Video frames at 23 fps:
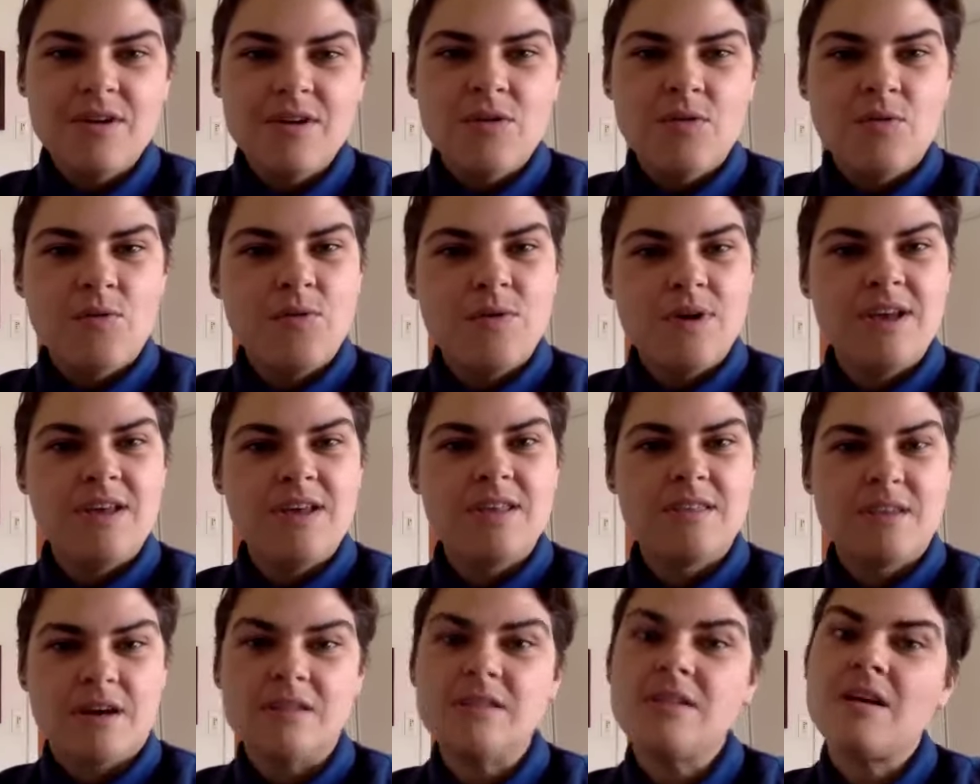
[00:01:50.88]

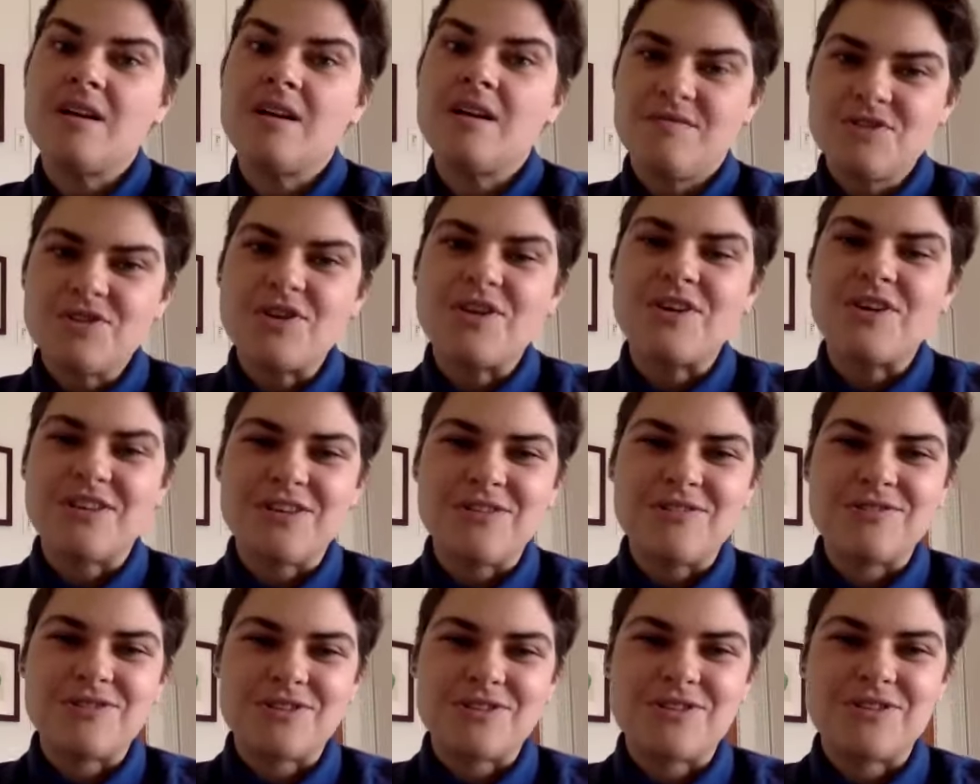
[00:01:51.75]
with a lot of drug
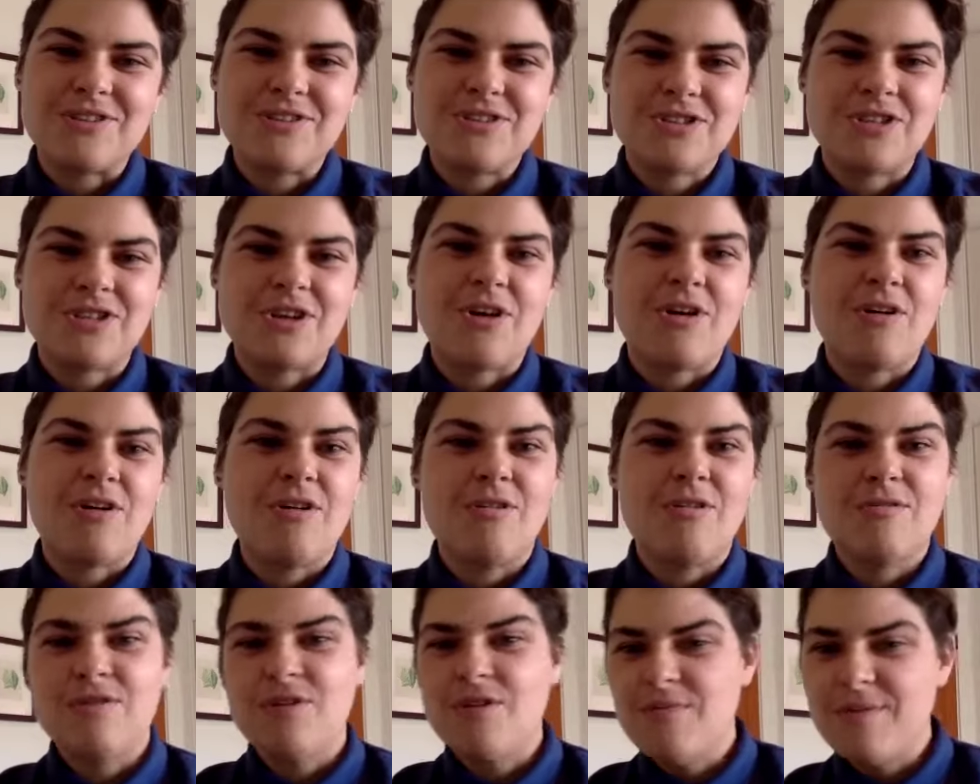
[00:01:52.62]
users.
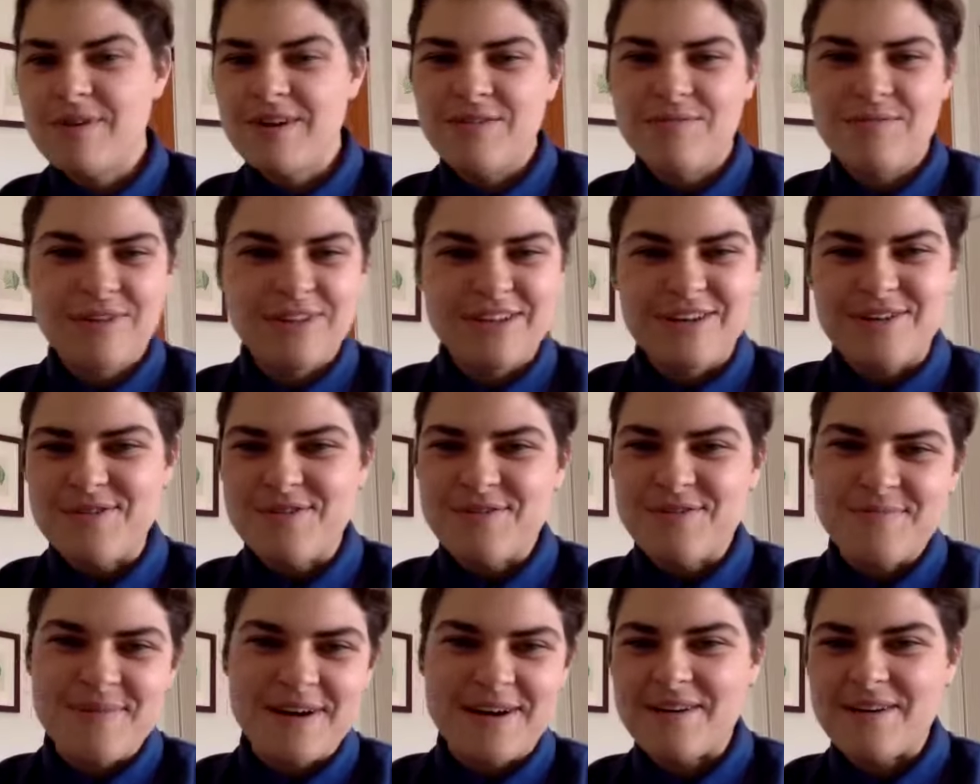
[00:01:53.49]
So nobody really knew
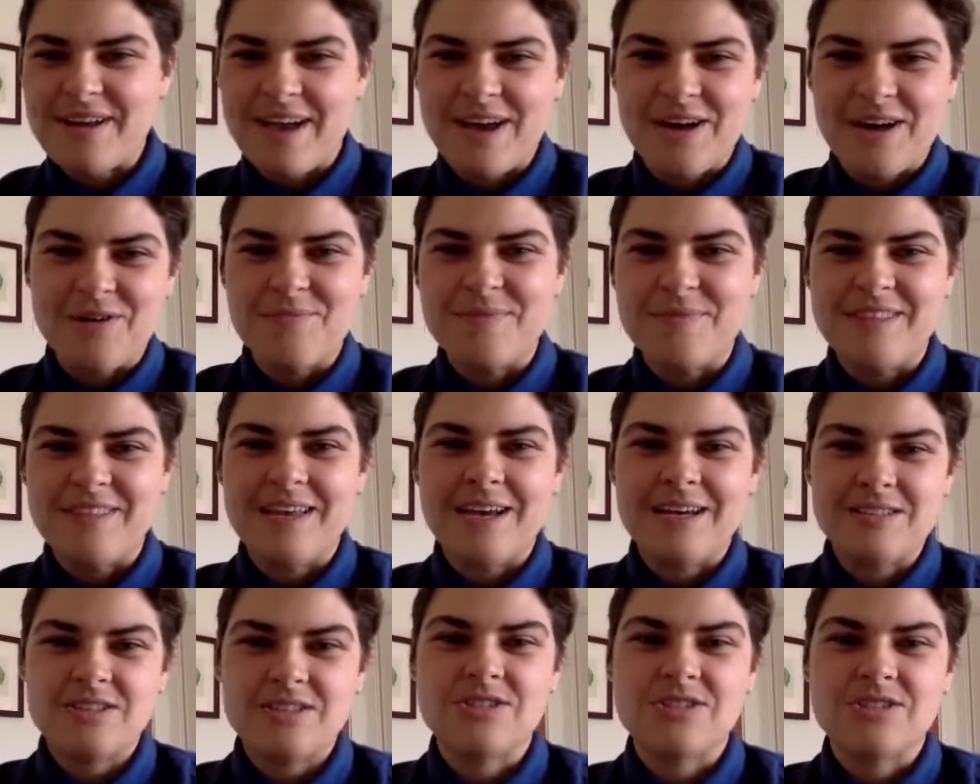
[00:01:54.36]
about help in
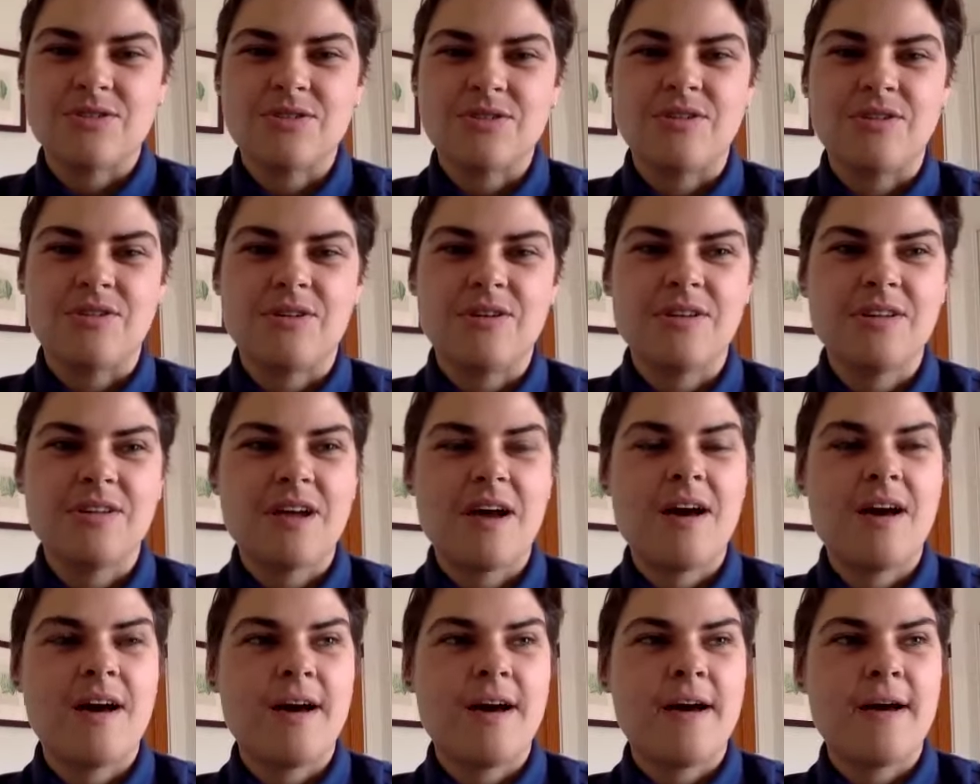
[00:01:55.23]
that circle.
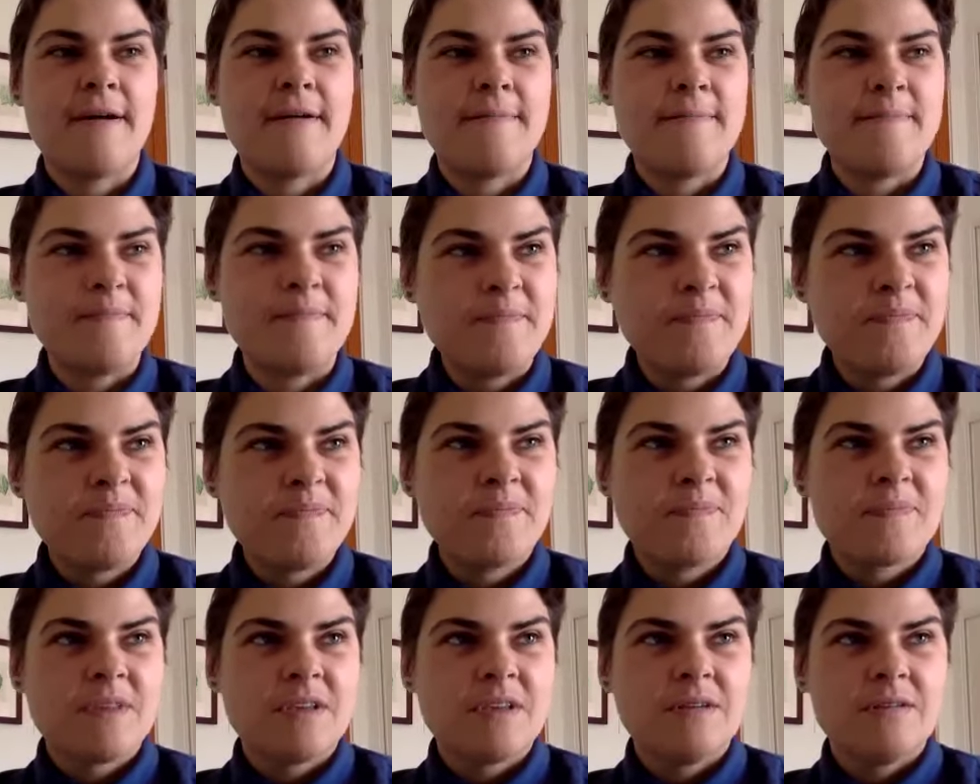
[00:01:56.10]
It
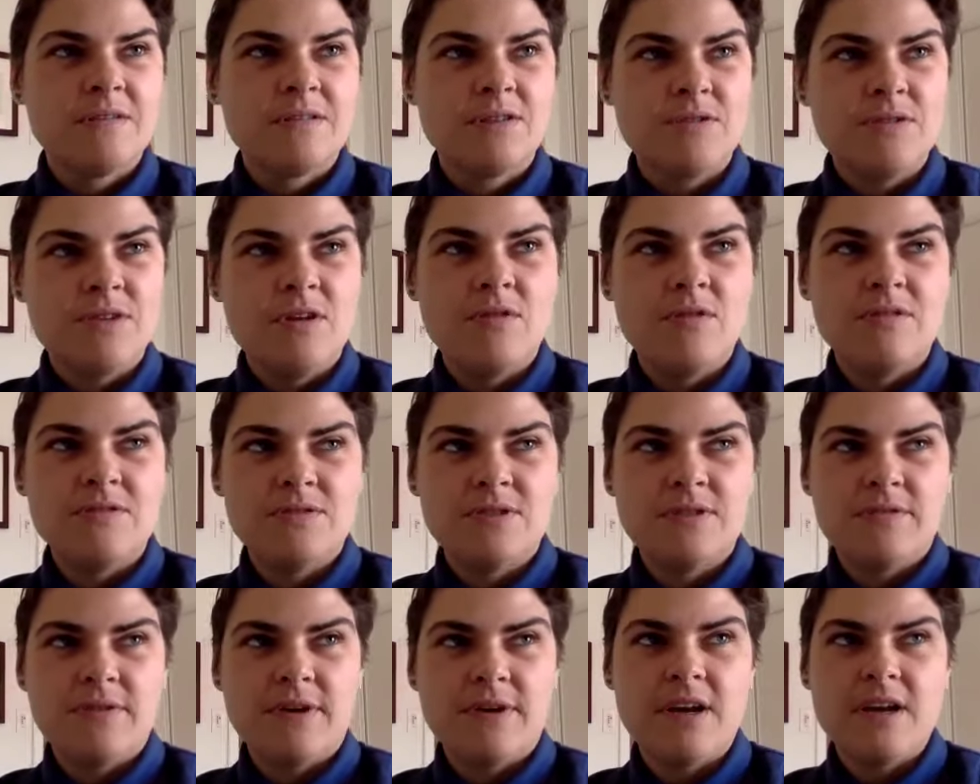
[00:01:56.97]
was
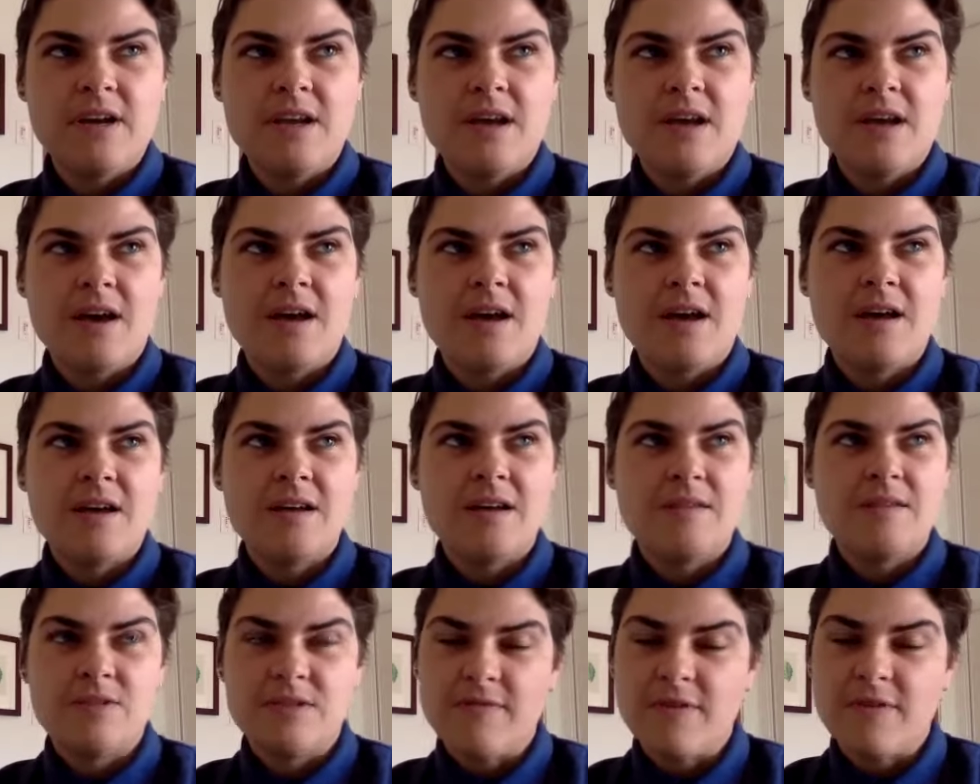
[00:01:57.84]
a very,
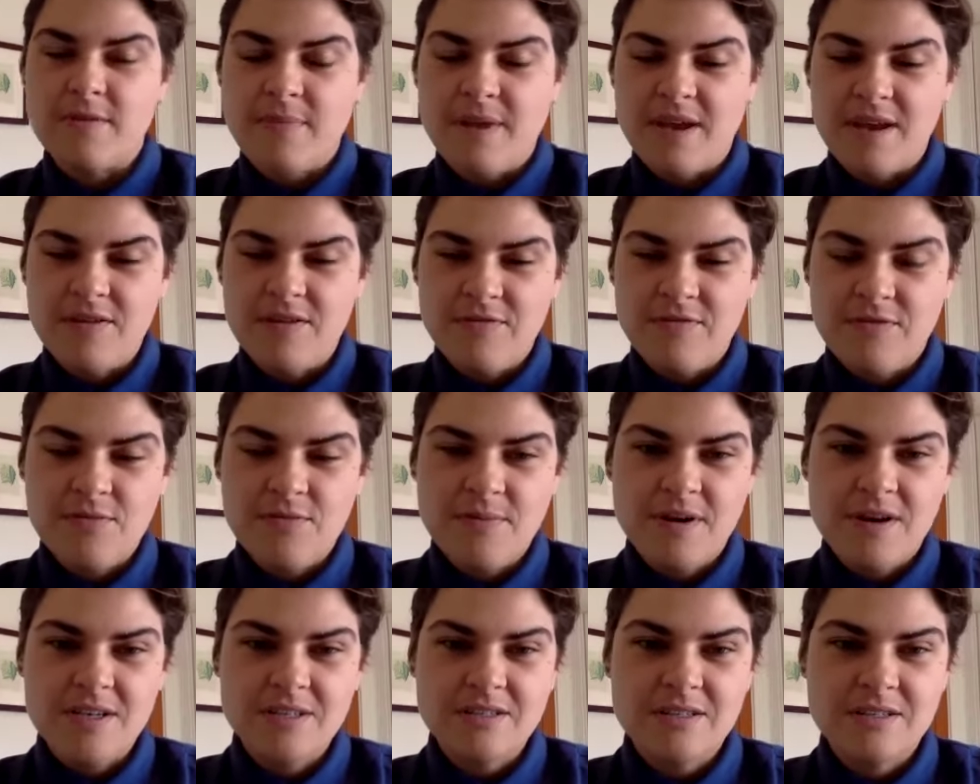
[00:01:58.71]
painful
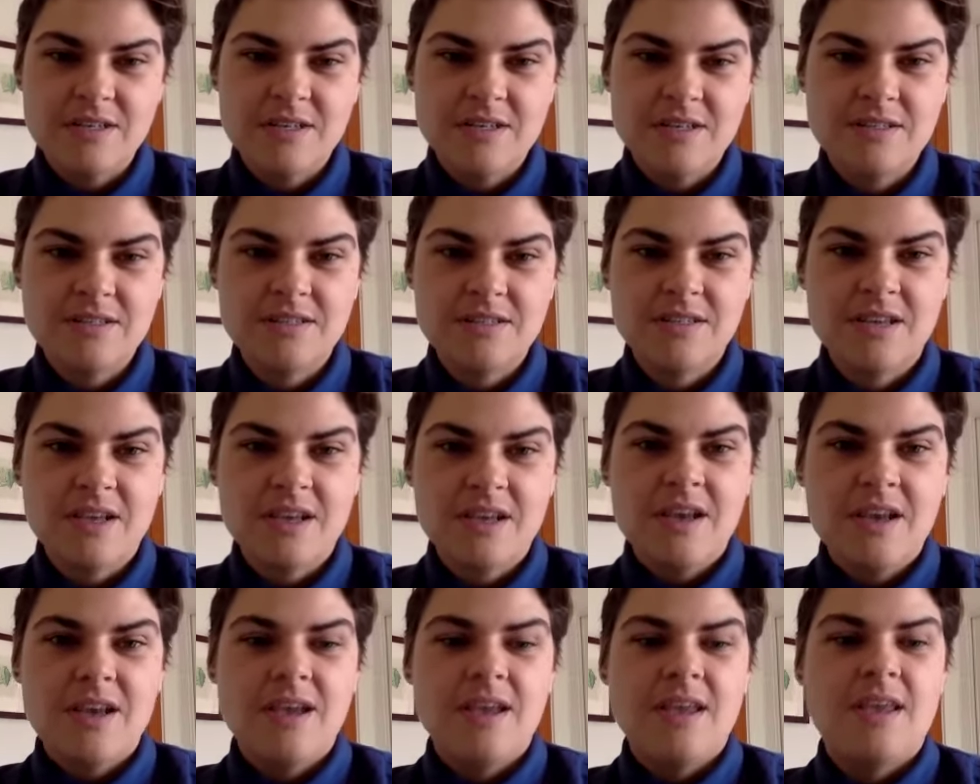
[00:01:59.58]
process.
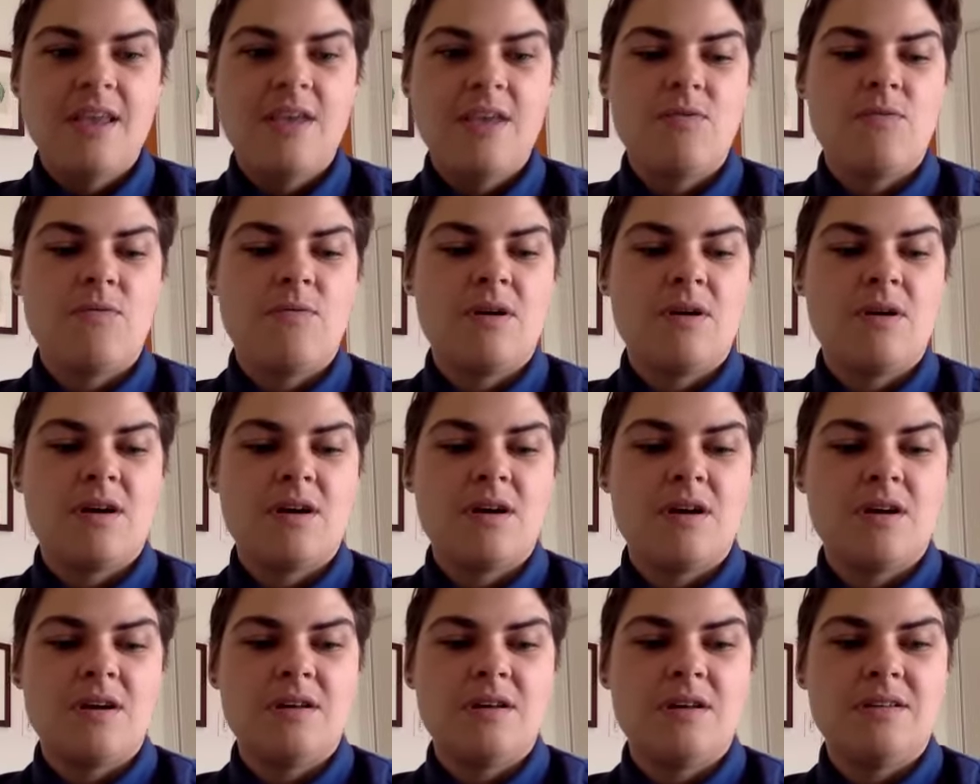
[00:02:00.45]
It
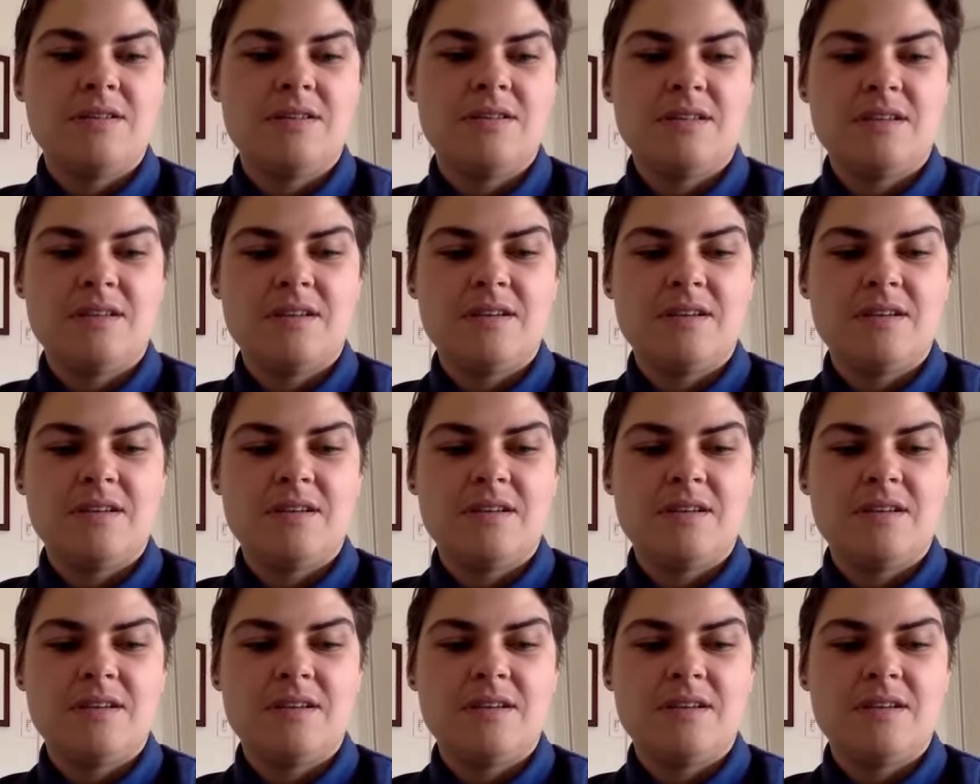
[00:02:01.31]
was,